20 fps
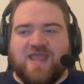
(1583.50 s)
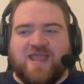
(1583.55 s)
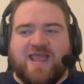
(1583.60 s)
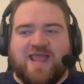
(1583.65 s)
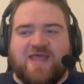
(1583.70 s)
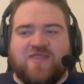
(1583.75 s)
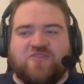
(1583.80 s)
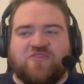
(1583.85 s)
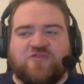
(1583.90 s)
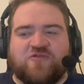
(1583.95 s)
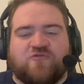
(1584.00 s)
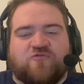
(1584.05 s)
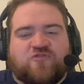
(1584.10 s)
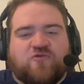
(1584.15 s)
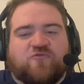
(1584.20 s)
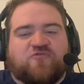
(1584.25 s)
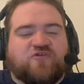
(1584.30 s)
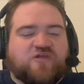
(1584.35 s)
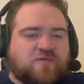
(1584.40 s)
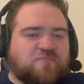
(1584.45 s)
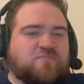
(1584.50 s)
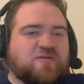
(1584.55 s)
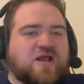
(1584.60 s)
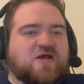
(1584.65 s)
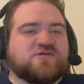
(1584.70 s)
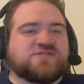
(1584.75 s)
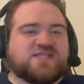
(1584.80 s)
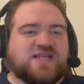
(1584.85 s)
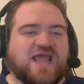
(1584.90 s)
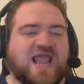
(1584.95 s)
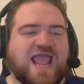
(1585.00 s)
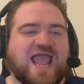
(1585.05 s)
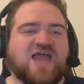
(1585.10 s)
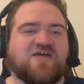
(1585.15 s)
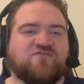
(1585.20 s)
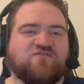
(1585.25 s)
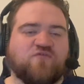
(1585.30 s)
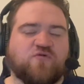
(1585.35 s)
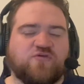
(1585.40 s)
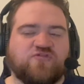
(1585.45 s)
The comparison I
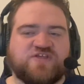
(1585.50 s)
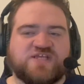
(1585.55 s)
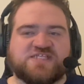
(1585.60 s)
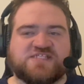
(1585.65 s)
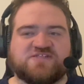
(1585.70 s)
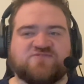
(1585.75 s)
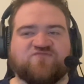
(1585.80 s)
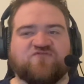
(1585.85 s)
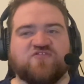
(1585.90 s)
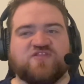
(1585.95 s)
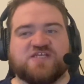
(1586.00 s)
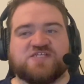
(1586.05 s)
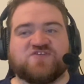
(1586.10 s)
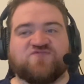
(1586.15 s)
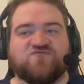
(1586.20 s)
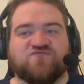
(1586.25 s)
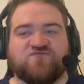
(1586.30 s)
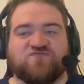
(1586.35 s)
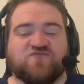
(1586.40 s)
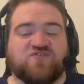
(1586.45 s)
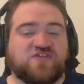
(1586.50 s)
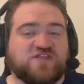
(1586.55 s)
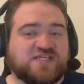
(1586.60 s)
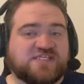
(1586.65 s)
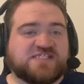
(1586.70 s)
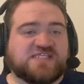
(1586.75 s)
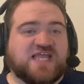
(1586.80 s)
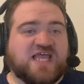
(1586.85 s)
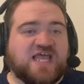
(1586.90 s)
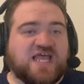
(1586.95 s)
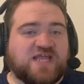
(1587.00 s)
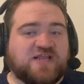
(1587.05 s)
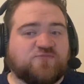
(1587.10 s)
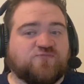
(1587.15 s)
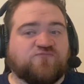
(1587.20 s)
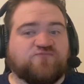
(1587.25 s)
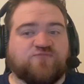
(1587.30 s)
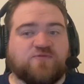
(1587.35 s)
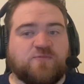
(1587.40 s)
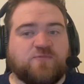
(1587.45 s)
have for the Caesar
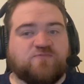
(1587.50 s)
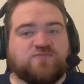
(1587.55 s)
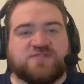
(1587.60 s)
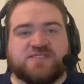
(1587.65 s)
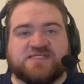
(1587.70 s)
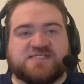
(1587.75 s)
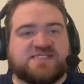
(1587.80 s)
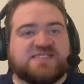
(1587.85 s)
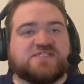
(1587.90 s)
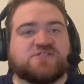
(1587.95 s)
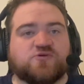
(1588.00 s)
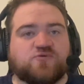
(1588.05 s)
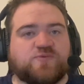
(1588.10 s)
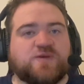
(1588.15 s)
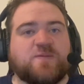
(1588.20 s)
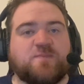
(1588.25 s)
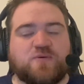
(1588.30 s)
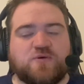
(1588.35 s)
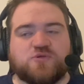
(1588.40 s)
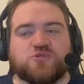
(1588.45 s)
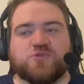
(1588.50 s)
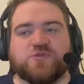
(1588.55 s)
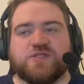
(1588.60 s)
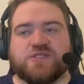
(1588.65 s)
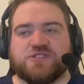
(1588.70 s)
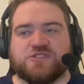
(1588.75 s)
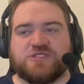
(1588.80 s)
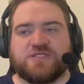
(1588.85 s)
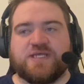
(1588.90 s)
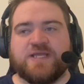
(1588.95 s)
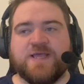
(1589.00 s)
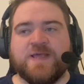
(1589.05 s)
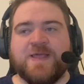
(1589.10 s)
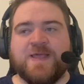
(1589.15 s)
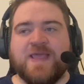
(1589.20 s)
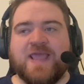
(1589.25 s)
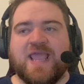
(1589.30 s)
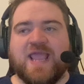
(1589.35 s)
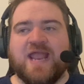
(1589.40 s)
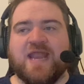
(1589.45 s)
reboot trilogy,
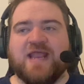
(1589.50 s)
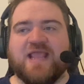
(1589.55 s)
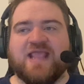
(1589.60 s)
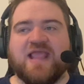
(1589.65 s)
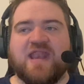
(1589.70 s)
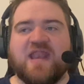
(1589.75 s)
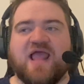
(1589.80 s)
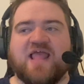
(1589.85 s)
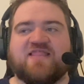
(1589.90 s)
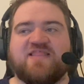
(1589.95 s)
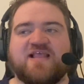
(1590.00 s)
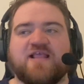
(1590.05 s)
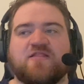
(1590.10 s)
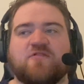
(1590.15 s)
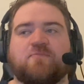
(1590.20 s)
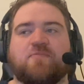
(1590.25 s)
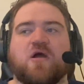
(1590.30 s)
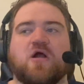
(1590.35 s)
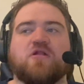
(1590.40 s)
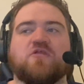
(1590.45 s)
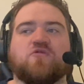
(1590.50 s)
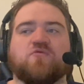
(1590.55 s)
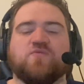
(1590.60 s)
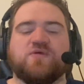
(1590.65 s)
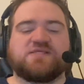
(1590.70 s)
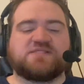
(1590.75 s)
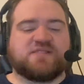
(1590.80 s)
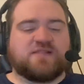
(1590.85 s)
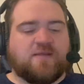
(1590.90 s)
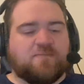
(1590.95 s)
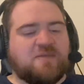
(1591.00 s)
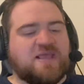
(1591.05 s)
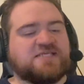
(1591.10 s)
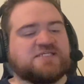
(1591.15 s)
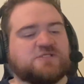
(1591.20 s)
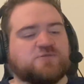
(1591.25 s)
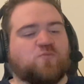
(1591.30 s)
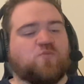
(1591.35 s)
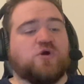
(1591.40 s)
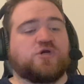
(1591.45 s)
and again, I think part of the reason that makes
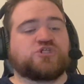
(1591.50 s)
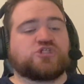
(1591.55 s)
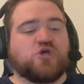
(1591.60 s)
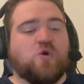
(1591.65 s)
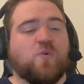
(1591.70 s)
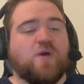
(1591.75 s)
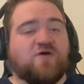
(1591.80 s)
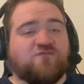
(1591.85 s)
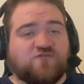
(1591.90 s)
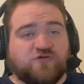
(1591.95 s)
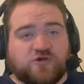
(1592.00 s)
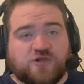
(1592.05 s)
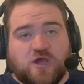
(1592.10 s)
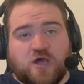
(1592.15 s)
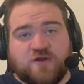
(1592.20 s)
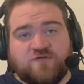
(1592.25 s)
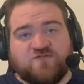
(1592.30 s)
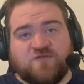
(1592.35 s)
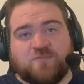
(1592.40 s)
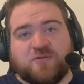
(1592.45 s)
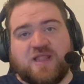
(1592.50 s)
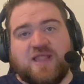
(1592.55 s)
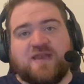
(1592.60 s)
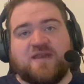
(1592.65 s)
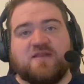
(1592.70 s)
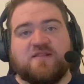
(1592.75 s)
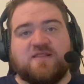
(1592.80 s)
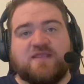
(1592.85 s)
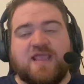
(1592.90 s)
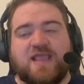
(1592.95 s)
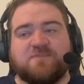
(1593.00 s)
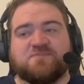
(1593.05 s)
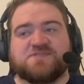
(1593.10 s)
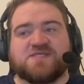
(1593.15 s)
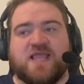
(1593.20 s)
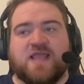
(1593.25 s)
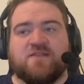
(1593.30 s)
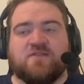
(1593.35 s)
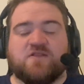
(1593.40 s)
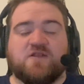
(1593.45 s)
it work so well for Dawn of the Planet of the Apes
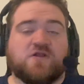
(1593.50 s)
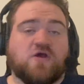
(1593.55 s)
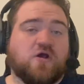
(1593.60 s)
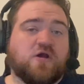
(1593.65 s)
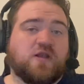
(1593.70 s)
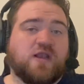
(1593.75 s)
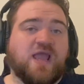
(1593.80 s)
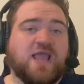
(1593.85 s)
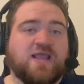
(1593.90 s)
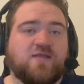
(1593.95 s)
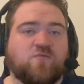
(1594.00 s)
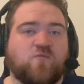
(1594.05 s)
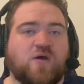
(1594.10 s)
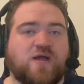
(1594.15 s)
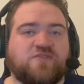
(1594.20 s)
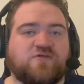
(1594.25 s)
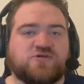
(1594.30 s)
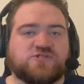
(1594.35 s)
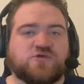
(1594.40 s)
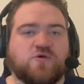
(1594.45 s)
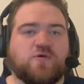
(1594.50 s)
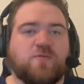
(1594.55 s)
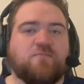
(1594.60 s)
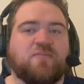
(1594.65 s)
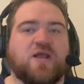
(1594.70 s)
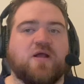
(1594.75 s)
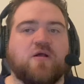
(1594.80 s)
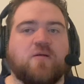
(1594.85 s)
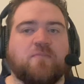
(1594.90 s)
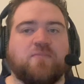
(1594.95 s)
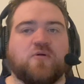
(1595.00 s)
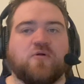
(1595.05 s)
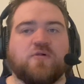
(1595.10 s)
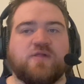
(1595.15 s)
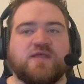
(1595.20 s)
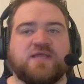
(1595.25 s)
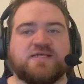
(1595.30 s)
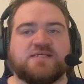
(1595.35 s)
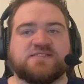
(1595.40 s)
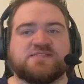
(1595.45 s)
and The Dark Knight, why they're so comparable,
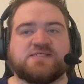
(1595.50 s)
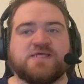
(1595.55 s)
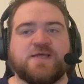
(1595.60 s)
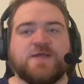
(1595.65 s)
is